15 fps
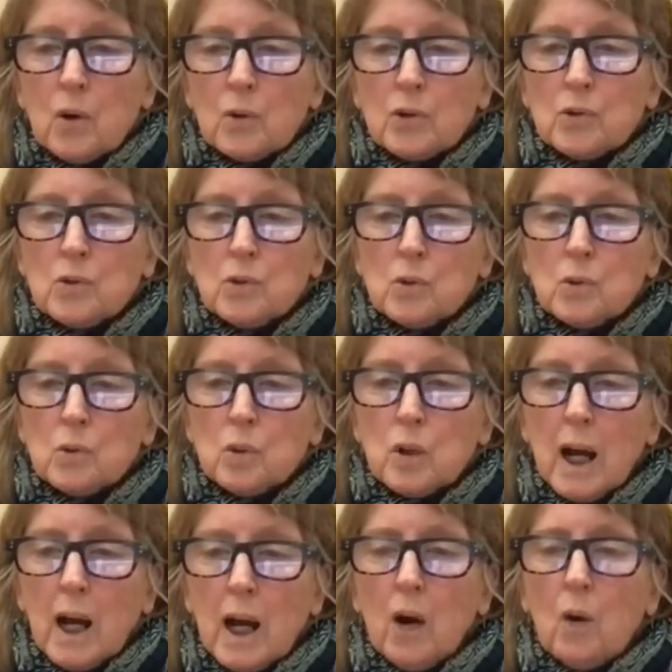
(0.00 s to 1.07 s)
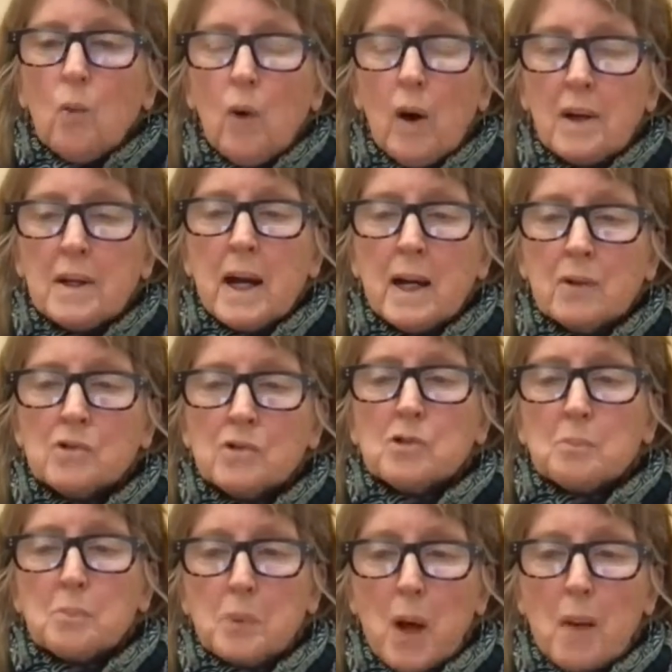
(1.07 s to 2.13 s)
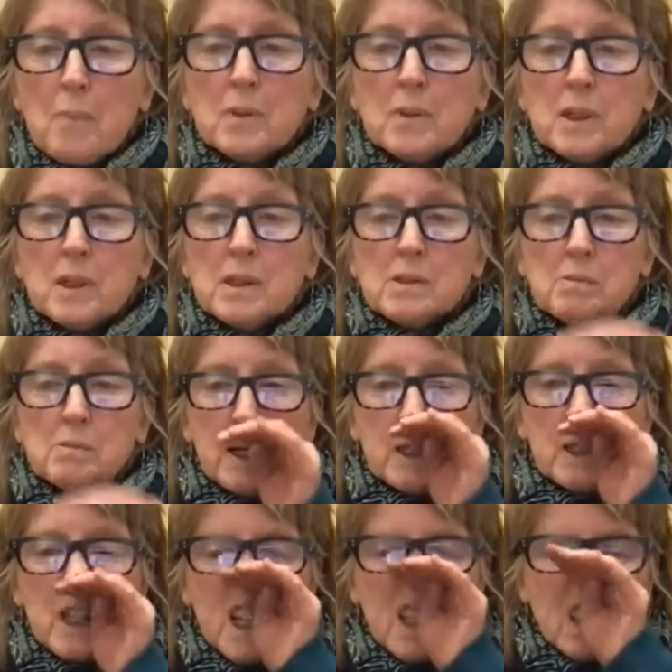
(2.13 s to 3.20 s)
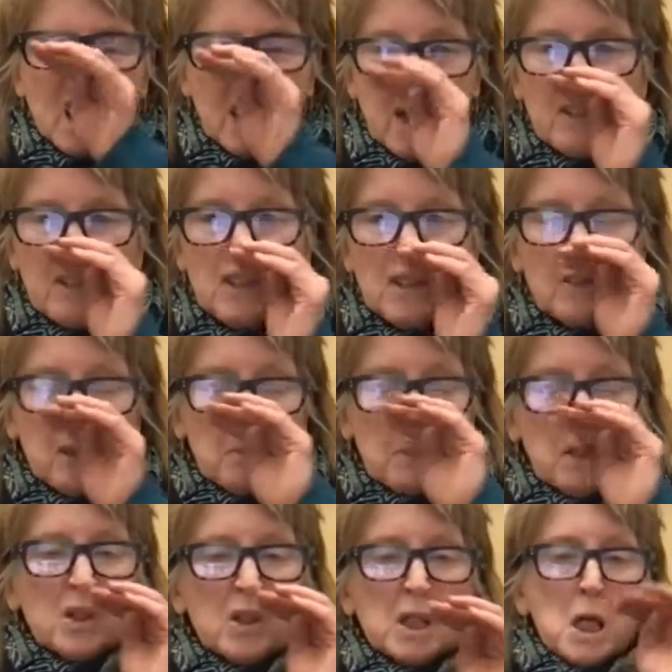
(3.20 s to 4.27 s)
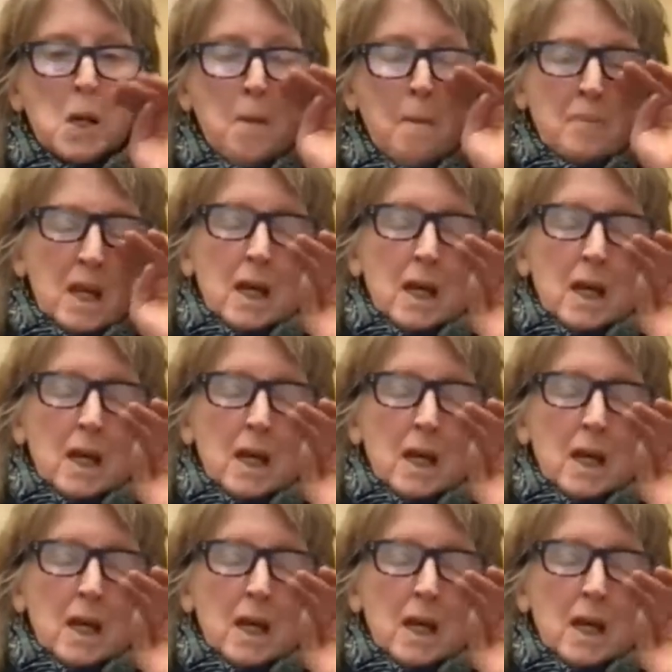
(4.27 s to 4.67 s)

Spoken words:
one house properties maintain the level of community